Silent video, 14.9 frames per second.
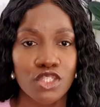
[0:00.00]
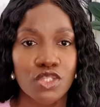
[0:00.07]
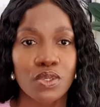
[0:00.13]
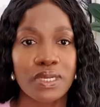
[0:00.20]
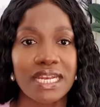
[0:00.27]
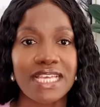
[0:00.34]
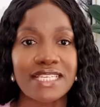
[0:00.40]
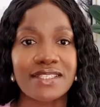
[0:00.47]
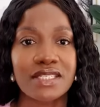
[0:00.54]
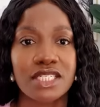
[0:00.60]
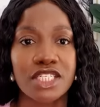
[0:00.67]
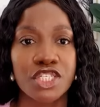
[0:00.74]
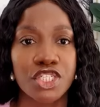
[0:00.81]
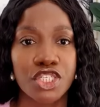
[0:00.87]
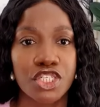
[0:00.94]
So let's
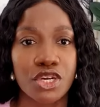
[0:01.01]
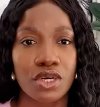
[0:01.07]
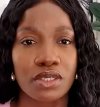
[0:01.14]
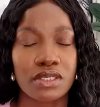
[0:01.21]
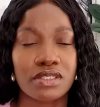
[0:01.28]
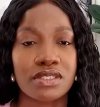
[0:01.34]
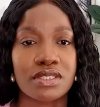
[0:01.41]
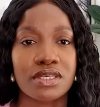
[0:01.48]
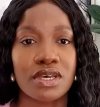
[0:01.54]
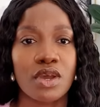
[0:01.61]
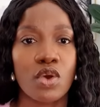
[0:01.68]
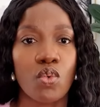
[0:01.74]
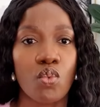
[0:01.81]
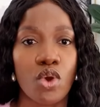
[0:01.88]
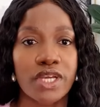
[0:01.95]
deduct
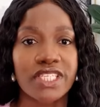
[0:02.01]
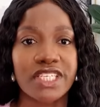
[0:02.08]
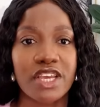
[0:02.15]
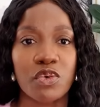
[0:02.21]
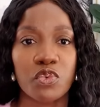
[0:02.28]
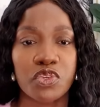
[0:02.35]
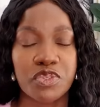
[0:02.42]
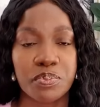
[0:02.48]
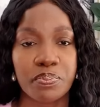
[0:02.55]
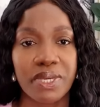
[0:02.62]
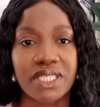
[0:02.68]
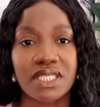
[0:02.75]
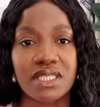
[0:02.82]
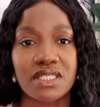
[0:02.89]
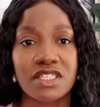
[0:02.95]
one year we
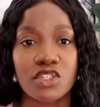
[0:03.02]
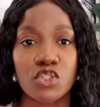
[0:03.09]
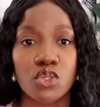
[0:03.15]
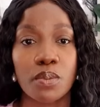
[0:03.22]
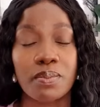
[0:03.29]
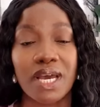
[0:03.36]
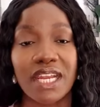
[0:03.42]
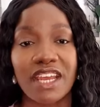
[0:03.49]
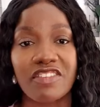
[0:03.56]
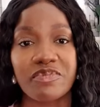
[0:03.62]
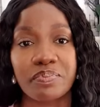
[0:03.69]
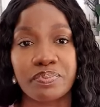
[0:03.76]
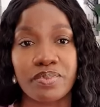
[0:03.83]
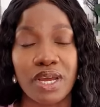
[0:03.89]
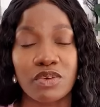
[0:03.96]
spend in this home and, I've,
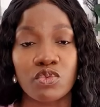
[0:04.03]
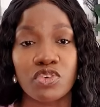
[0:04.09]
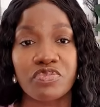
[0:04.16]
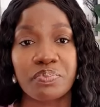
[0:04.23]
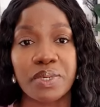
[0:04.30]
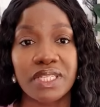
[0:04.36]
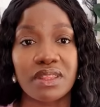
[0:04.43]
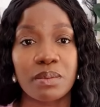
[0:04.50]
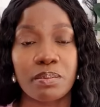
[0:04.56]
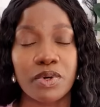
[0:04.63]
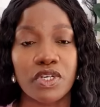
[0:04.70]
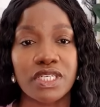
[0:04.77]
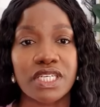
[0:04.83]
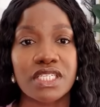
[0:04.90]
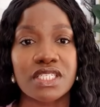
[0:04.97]
and we've paid the
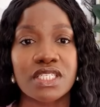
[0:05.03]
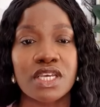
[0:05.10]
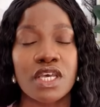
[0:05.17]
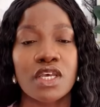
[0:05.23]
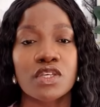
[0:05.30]
mortgage.